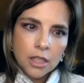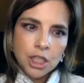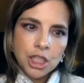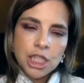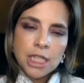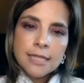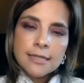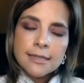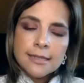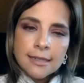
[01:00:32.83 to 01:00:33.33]

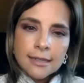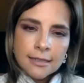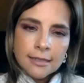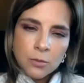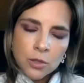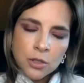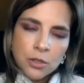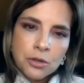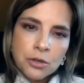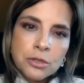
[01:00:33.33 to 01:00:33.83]
Jesus
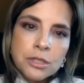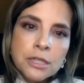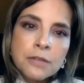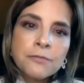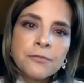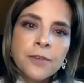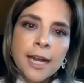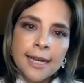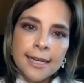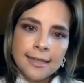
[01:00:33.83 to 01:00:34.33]
was
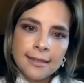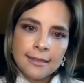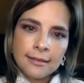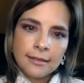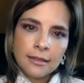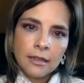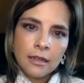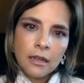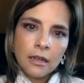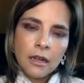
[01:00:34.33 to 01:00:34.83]
crucified.
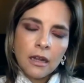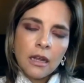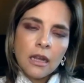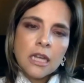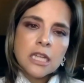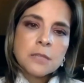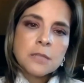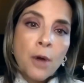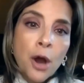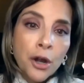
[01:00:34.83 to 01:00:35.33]

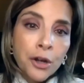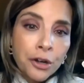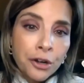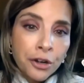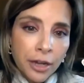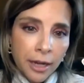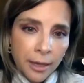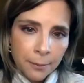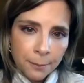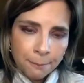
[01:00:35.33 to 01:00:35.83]
His
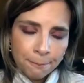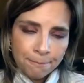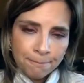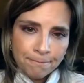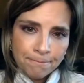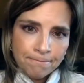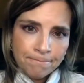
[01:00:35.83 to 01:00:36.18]
martyrdom